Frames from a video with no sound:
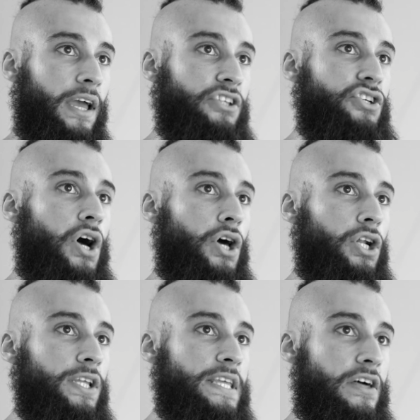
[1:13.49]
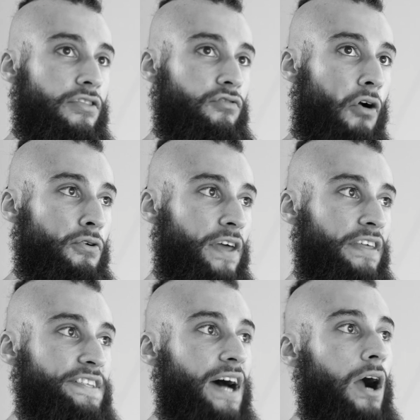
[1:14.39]
Internally, the throat
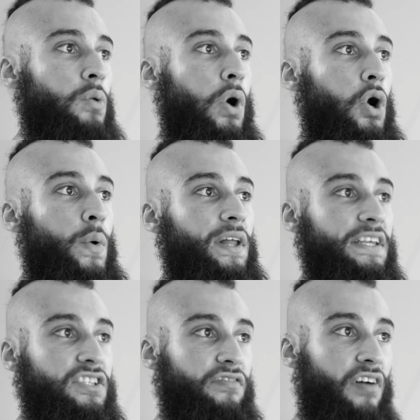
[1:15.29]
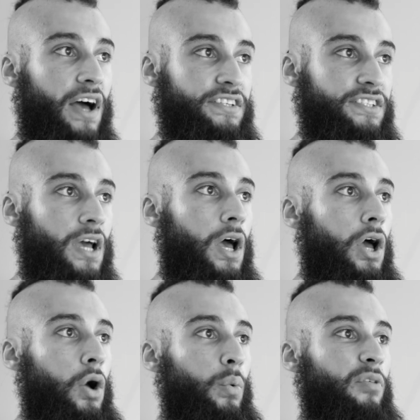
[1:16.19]
and the tongue were quickly sufficed
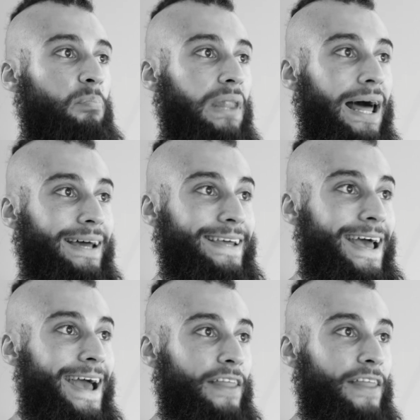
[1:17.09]
with blood,